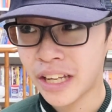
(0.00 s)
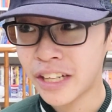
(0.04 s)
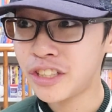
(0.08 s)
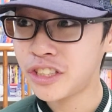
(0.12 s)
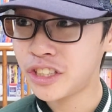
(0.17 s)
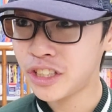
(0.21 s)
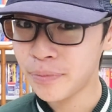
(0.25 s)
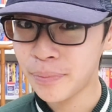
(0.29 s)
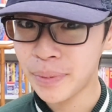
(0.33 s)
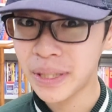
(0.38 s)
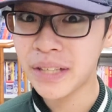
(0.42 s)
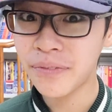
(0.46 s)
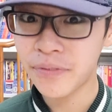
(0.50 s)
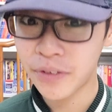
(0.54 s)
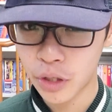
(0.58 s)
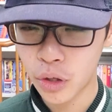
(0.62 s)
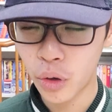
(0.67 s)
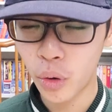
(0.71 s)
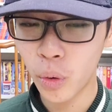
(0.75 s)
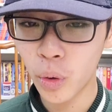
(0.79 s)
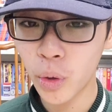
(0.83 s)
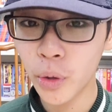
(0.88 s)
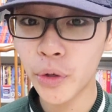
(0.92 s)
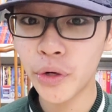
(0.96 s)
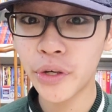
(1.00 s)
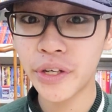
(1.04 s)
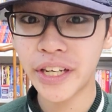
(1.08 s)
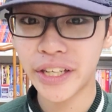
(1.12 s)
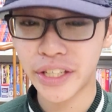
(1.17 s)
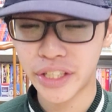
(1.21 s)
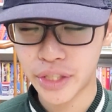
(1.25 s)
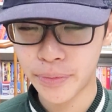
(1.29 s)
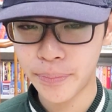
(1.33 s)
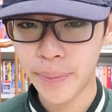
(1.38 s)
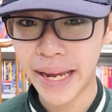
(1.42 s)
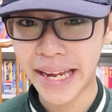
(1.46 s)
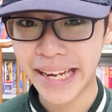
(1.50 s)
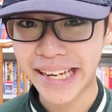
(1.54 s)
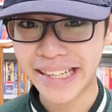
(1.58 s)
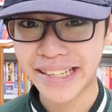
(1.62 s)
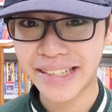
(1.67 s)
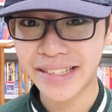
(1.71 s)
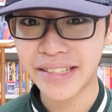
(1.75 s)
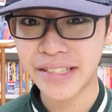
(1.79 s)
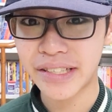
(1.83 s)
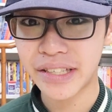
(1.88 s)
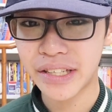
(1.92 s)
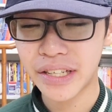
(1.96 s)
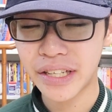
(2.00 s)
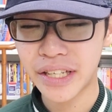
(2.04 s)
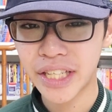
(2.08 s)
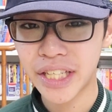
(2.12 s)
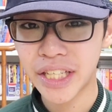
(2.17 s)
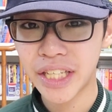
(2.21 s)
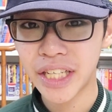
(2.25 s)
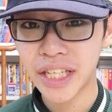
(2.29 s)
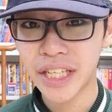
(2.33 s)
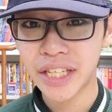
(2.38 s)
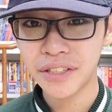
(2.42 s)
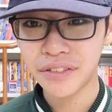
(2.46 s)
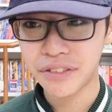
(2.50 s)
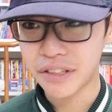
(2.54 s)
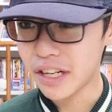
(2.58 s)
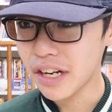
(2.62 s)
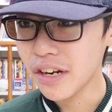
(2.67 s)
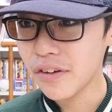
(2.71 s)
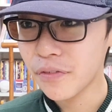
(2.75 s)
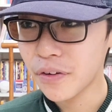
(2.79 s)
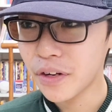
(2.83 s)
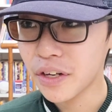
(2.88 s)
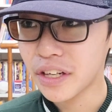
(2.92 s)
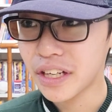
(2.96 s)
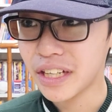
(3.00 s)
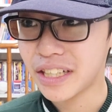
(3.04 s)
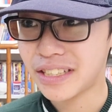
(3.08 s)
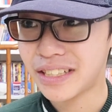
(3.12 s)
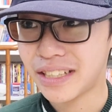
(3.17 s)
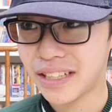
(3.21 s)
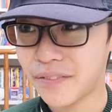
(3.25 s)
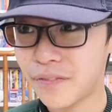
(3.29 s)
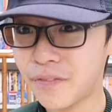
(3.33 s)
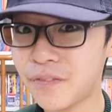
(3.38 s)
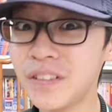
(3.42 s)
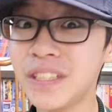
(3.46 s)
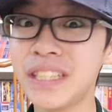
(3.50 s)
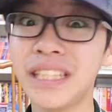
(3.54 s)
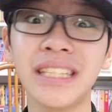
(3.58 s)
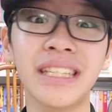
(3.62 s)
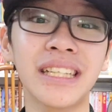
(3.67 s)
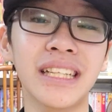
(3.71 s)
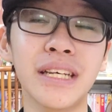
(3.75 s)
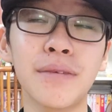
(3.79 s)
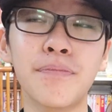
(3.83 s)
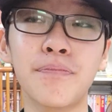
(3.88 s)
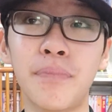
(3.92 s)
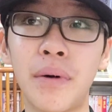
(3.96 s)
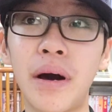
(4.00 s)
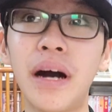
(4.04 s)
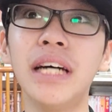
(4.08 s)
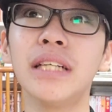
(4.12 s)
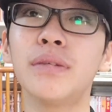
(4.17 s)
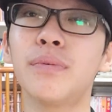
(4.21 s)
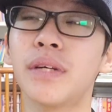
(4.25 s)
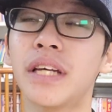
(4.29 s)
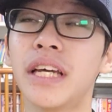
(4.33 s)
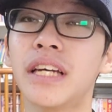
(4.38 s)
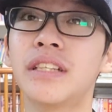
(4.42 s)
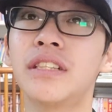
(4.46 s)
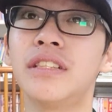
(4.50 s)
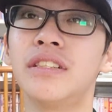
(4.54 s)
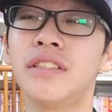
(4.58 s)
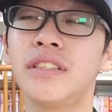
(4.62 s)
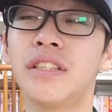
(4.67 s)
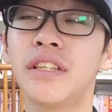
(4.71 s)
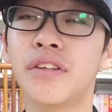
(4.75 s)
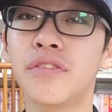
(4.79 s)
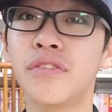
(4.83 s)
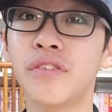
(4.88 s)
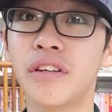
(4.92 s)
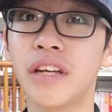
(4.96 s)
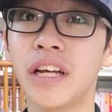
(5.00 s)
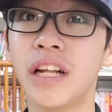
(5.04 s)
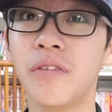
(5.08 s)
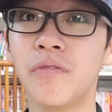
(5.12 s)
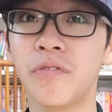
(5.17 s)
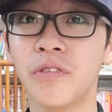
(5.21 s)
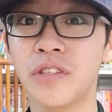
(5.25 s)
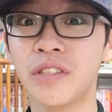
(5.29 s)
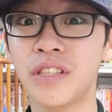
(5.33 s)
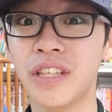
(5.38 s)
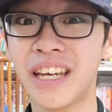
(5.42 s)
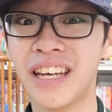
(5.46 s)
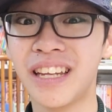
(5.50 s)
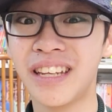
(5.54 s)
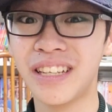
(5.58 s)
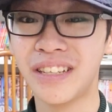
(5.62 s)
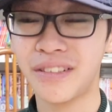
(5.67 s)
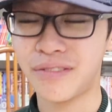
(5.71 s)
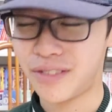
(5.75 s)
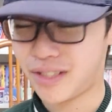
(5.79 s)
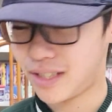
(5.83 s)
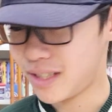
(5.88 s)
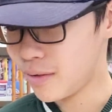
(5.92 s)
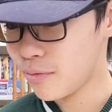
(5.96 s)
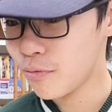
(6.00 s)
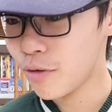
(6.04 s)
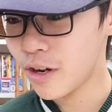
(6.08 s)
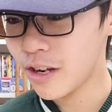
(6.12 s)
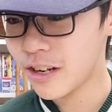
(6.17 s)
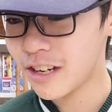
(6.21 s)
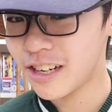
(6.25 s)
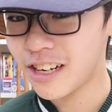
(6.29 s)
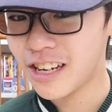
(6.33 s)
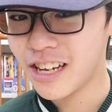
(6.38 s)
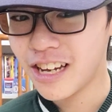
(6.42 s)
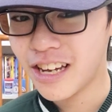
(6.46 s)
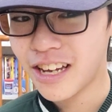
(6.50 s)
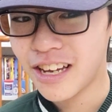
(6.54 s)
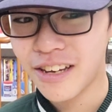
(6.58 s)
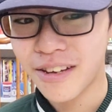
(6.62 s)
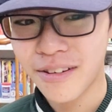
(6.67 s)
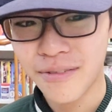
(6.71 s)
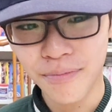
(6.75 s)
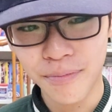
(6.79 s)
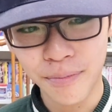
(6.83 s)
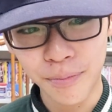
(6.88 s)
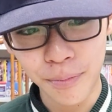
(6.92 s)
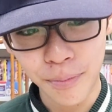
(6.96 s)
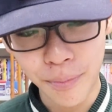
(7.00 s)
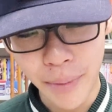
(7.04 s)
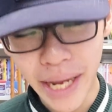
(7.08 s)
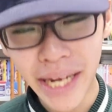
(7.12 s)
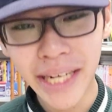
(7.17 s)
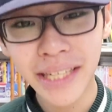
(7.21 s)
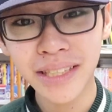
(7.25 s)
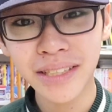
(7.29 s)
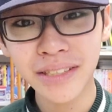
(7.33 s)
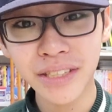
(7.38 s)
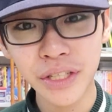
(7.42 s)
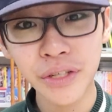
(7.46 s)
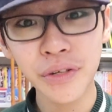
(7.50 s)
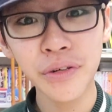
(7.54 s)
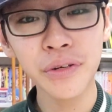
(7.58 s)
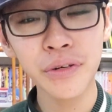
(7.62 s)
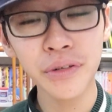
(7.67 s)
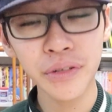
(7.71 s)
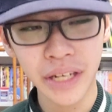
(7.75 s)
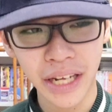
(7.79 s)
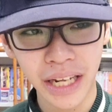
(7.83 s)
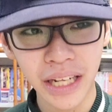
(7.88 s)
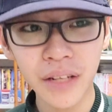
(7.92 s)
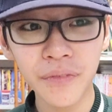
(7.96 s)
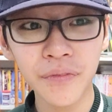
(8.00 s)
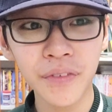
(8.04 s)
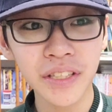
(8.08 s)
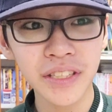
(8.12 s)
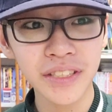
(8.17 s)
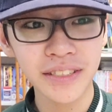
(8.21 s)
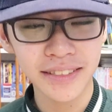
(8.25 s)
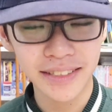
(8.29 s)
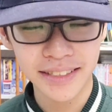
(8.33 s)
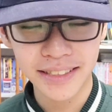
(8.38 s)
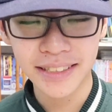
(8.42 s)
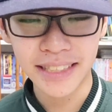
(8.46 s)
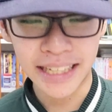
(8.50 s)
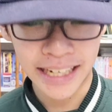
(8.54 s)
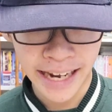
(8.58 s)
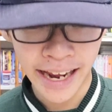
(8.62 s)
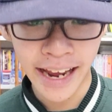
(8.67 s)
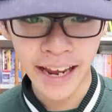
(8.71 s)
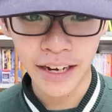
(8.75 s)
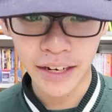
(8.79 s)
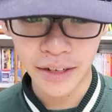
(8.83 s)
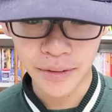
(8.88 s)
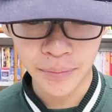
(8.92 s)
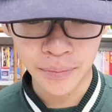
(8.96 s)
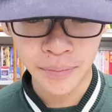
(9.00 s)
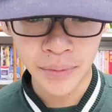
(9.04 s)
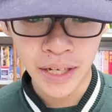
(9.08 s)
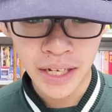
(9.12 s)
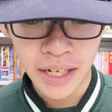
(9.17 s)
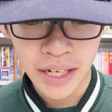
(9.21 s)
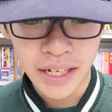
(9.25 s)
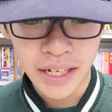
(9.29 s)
should be even colder than space. However, it's physically impossible to get to 0 kelvins, and if someone makes a 0 kelvins atom,